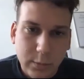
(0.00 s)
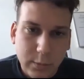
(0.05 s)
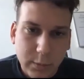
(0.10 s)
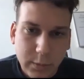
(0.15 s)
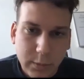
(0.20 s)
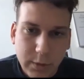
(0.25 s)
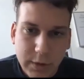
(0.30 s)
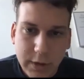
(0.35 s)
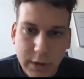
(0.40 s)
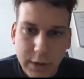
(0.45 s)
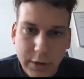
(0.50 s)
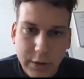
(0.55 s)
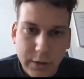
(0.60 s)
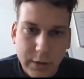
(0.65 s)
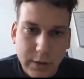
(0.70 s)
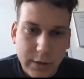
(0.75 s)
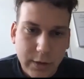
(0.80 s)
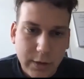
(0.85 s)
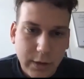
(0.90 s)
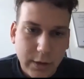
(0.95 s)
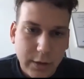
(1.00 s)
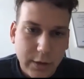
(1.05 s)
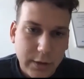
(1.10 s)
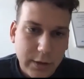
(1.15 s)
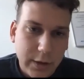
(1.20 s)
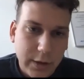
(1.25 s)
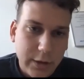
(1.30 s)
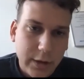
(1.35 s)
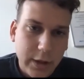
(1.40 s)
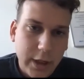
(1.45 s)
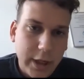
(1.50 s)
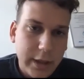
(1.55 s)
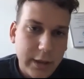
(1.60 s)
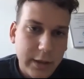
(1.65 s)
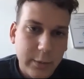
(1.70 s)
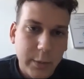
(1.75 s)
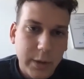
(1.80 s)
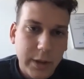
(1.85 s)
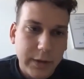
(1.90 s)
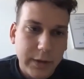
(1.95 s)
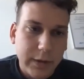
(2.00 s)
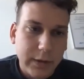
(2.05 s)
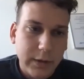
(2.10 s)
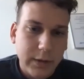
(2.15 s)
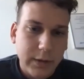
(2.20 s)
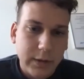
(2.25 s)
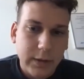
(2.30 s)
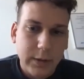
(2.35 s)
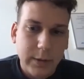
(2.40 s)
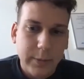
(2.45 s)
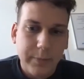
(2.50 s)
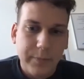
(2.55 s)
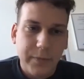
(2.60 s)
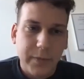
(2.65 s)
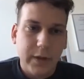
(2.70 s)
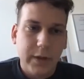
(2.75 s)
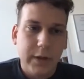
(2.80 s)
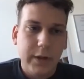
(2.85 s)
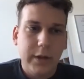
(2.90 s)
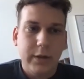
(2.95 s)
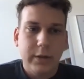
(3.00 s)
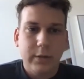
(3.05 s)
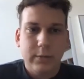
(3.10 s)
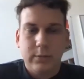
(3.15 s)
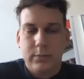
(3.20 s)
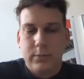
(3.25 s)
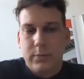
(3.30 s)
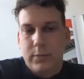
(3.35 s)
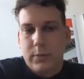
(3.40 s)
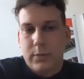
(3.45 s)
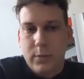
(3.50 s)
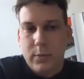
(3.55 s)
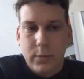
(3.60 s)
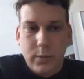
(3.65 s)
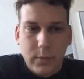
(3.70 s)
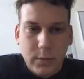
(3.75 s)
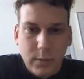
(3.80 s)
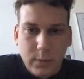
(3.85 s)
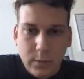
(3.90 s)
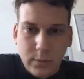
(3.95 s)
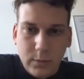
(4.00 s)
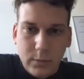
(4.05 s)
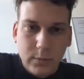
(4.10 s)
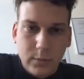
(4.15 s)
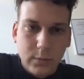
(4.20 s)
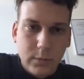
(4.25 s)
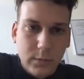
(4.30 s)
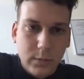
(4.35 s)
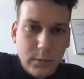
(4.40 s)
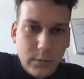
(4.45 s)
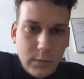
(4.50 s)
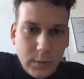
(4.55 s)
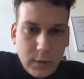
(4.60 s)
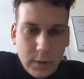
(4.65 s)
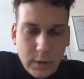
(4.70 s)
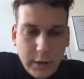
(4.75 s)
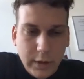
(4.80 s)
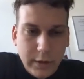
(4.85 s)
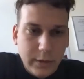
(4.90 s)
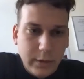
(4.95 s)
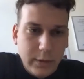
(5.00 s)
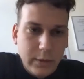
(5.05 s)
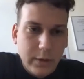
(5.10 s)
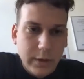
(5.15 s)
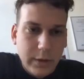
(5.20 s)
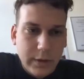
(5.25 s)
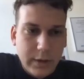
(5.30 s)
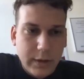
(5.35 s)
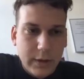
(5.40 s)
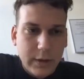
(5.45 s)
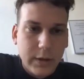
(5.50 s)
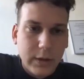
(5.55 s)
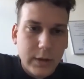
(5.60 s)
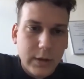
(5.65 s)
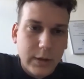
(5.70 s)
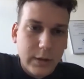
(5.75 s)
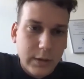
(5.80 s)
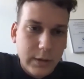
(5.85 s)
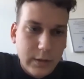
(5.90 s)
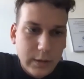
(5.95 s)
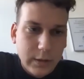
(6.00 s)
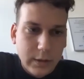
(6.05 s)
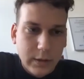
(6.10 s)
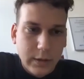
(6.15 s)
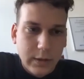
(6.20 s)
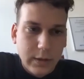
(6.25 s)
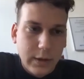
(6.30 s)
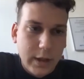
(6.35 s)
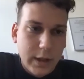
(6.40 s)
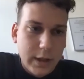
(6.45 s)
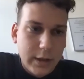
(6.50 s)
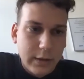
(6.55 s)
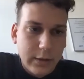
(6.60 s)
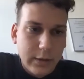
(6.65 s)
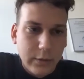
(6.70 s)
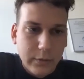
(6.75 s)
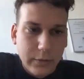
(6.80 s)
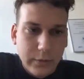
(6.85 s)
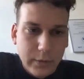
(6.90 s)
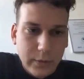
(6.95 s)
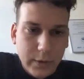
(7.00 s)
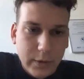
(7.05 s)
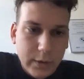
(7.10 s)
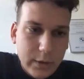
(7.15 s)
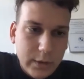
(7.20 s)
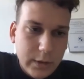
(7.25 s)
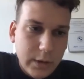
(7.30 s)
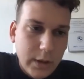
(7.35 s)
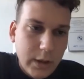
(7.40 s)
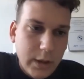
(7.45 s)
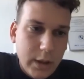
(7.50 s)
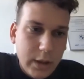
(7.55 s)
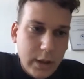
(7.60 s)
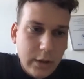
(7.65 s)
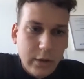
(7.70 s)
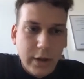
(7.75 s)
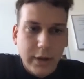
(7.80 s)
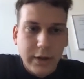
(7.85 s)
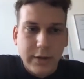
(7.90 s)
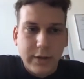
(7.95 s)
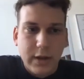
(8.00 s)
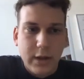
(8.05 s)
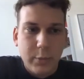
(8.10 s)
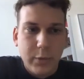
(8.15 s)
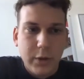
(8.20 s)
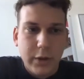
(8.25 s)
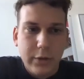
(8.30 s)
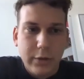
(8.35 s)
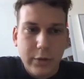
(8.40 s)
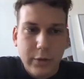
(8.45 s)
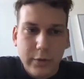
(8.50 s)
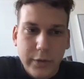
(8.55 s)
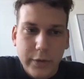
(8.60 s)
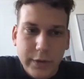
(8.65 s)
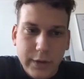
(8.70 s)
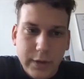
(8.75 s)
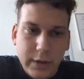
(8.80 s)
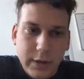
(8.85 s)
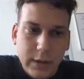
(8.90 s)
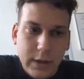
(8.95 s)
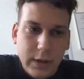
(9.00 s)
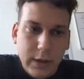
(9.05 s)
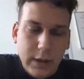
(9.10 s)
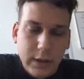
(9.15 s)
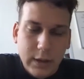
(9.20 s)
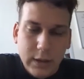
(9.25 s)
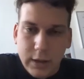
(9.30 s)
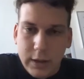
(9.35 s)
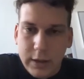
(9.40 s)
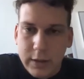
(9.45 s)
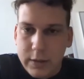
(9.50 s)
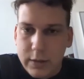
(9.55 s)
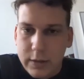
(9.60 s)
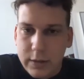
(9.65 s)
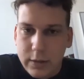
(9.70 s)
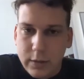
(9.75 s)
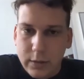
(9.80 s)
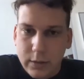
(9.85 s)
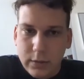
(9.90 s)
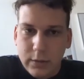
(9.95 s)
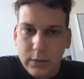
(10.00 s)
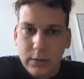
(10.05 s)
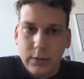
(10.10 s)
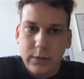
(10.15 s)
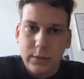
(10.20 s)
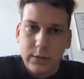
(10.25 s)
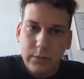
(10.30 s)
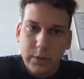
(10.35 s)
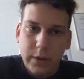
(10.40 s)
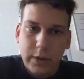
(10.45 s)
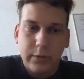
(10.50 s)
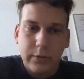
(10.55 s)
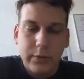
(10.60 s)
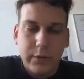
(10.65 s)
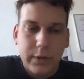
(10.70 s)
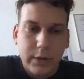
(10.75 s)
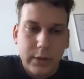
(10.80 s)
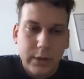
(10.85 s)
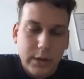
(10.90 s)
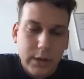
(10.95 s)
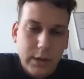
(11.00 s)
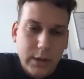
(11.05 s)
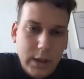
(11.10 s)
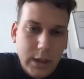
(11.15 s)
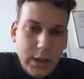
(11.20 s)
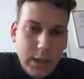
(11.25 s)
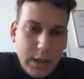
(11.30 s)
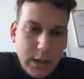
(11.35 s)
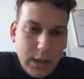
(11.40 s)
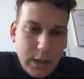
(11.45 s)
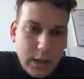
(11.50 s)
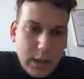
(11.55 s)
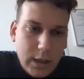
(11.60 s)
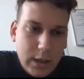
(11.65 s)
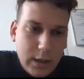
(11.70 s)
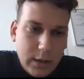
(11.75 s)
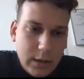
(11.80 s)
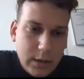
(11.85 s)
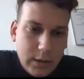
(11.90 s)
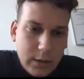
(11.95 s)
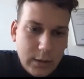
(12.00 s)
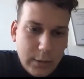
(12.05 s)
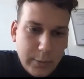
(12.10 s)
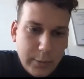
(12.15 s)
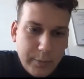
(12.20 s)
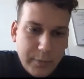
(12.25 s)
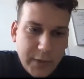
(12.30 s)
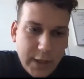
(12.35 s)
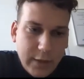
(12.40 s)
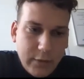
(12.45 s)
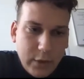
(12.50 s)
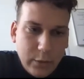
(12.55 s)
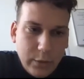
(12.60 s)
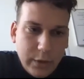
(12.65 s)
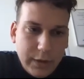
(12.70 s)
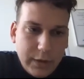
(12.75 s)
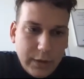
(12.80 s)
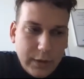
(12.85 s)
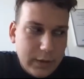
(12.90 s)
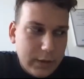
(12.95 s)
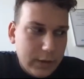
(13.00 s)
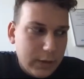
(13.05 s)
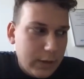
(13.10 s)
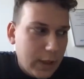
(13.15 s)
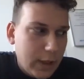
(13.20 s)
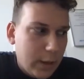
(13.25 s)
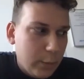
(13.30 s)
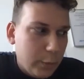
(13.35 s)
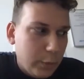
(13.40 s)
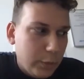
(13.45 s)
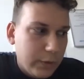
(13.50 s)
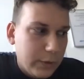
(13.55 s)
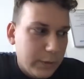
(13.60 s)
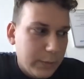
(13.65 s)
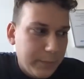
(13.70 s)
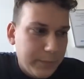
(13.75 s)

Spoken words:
such a card, but here you can see the card of Johannes Kepler University in Linz, the one of the evaluated campus.